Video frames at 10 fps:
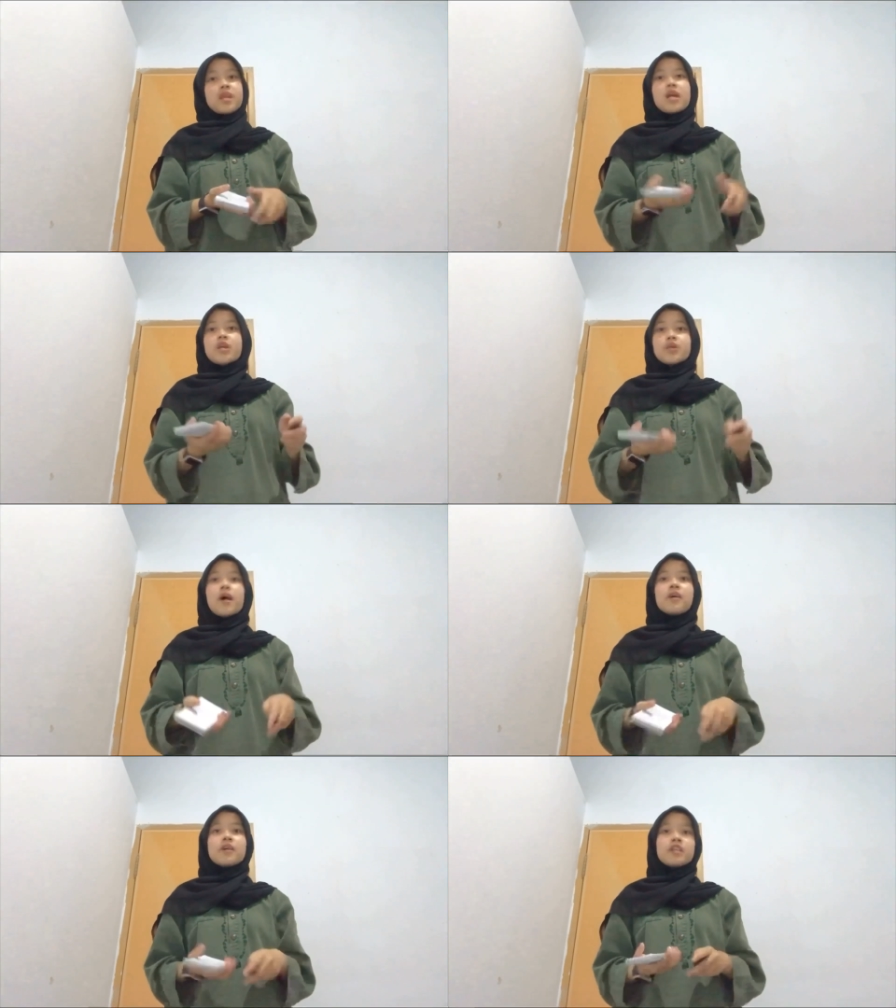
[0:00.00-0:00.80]
You
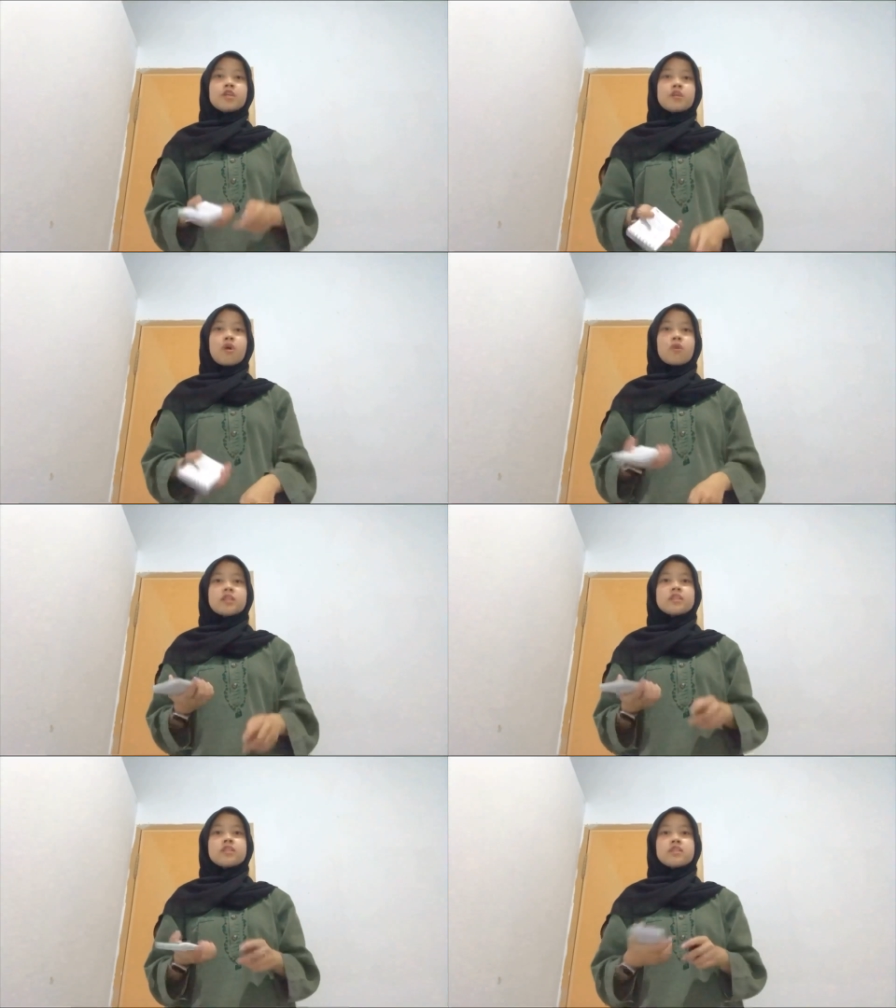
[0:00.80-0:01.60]
already know
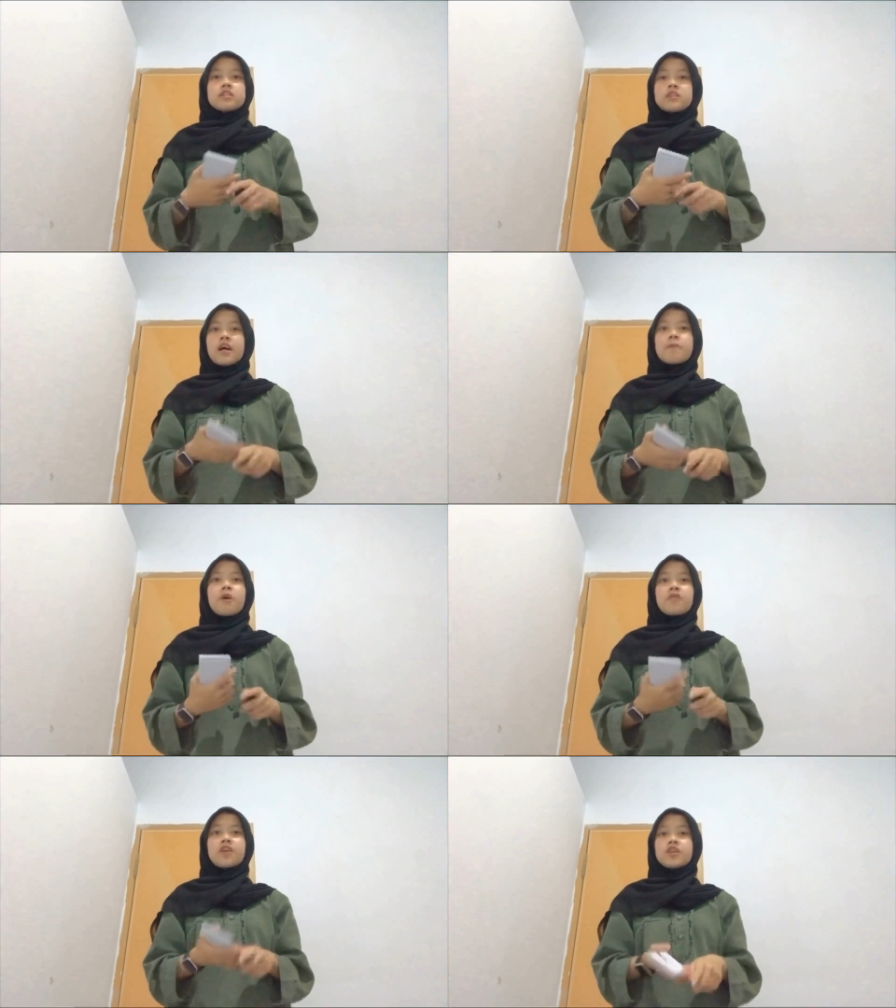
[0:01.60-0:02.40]
that the type
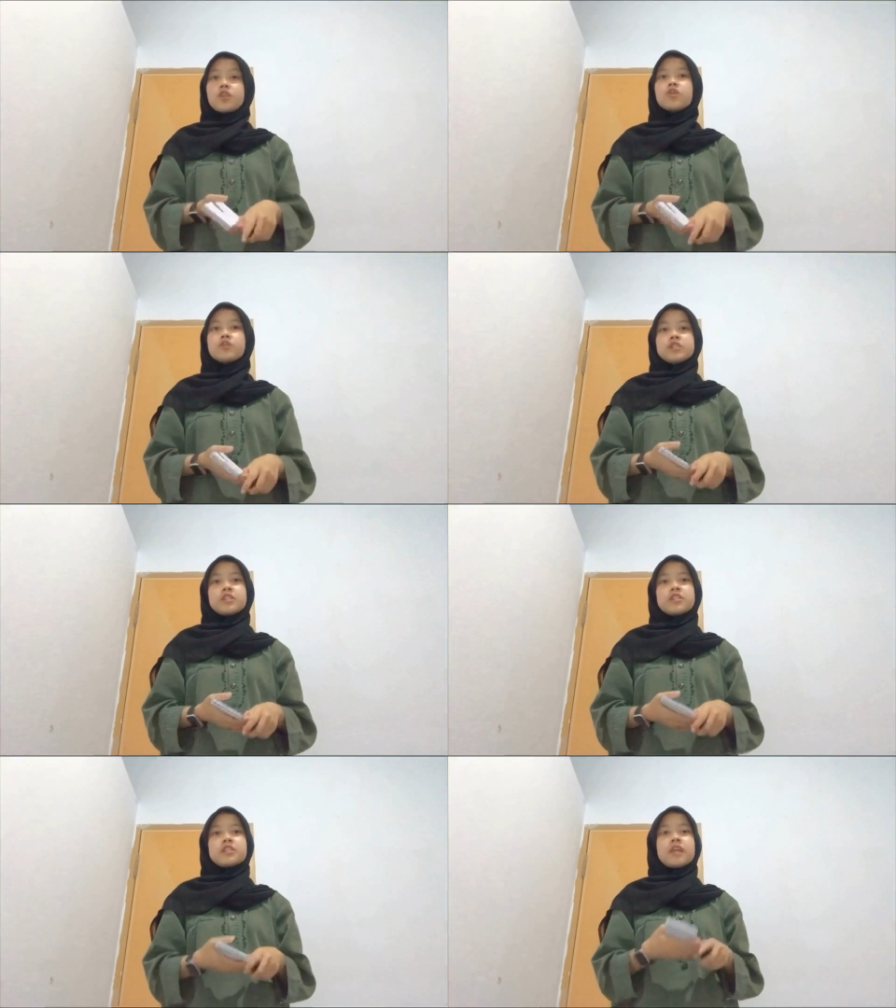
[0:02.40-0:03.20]
of
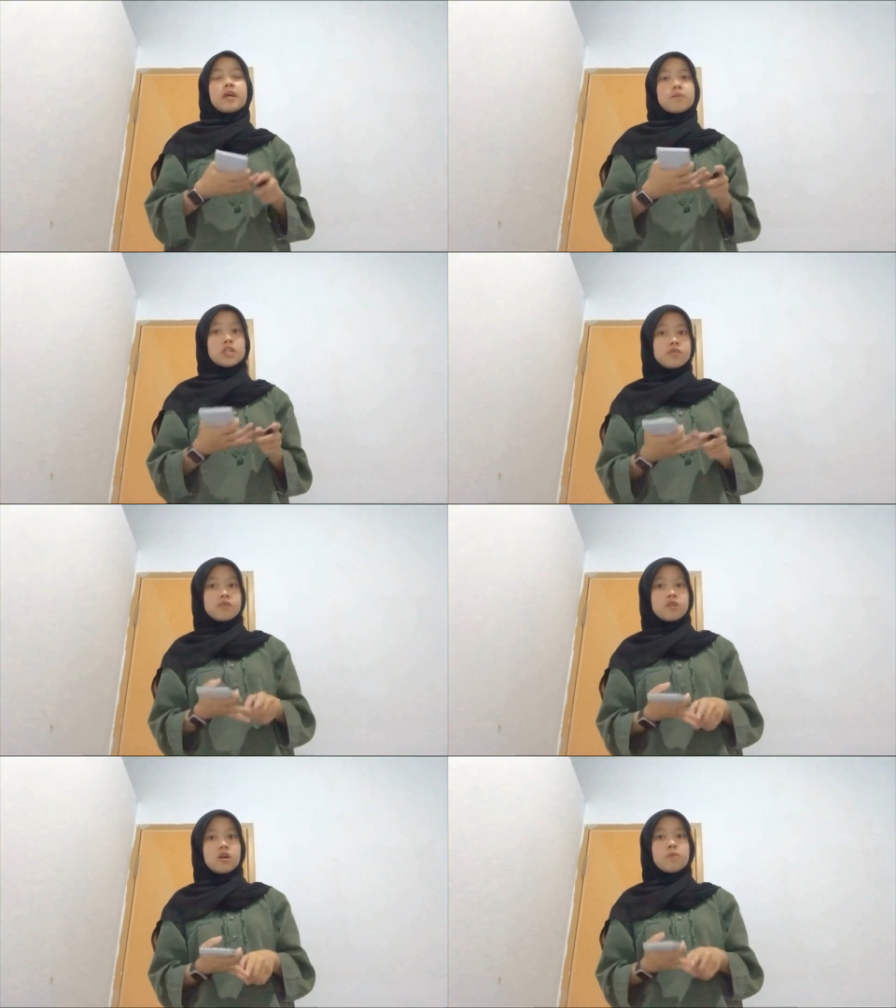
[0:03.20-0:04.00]
introduction can be
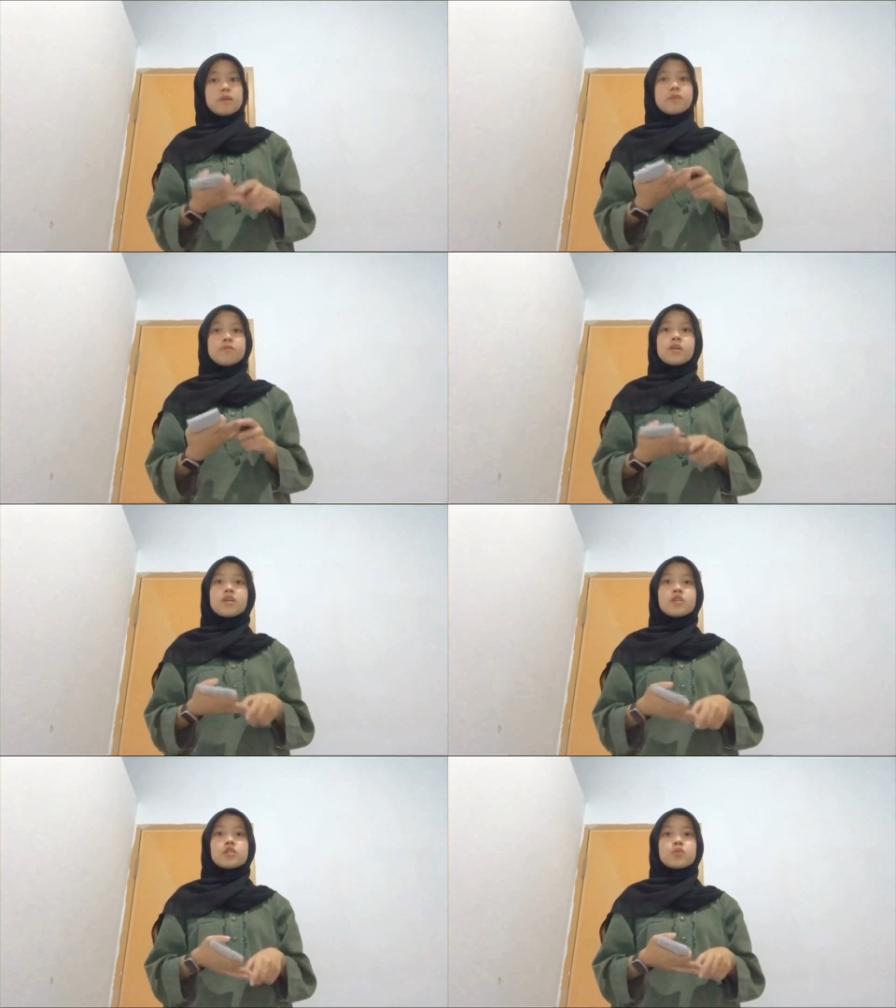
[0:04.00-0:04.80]
developed in
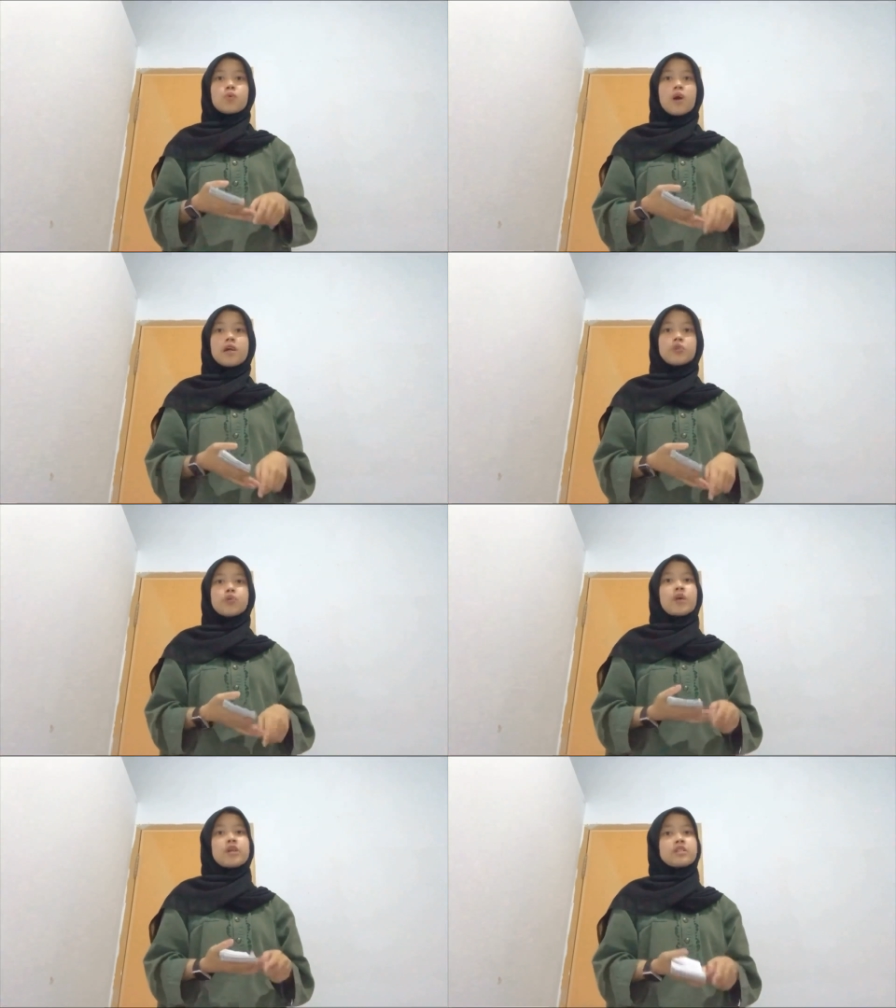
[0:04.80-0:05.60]
various ways to
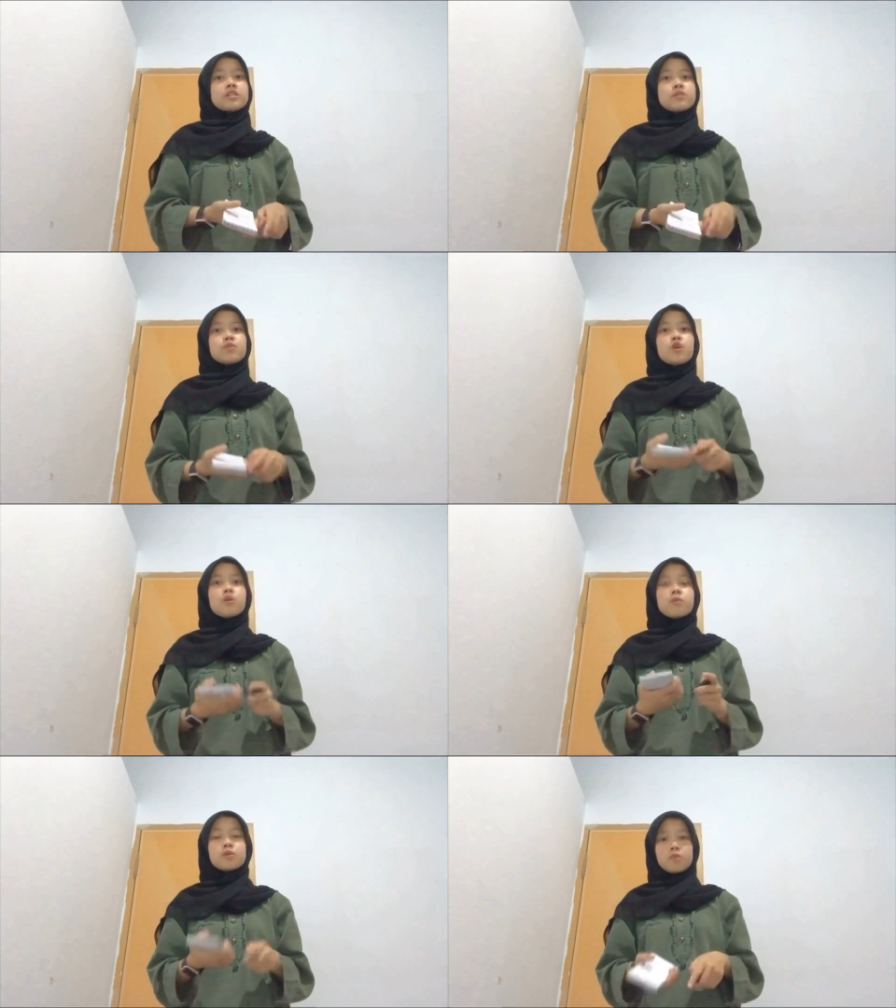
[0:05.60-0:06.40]
achieve your
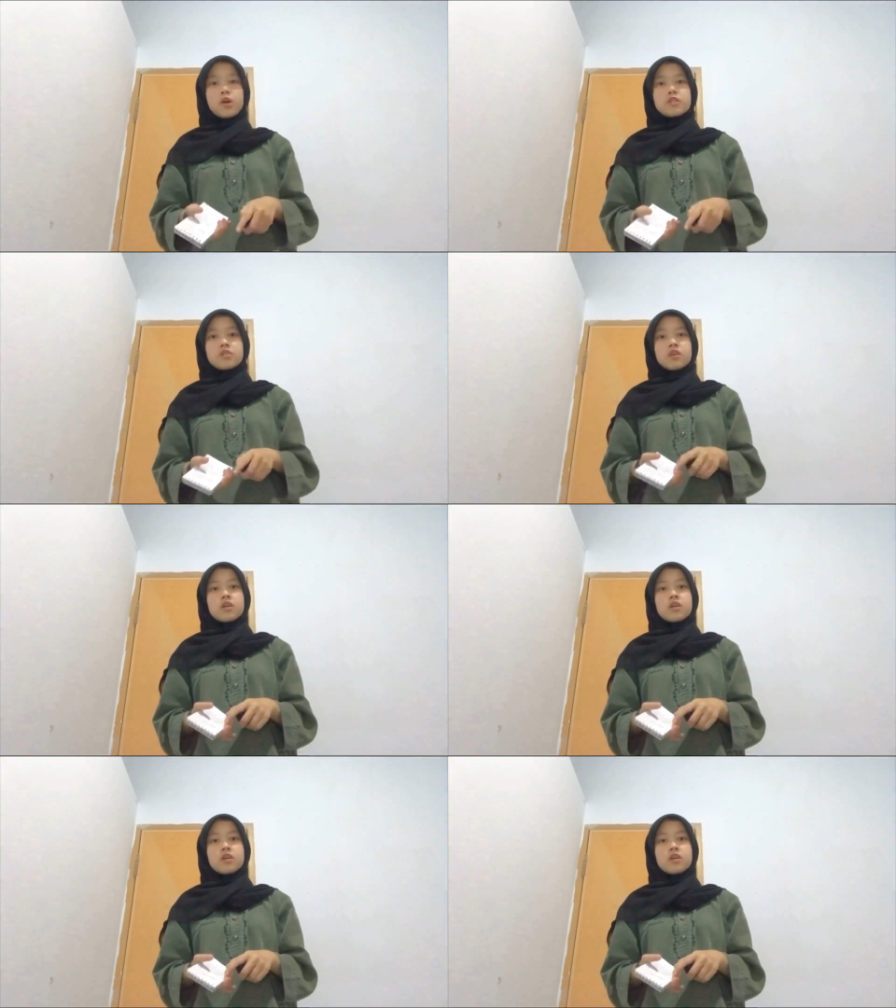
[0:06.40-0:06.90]
purpose.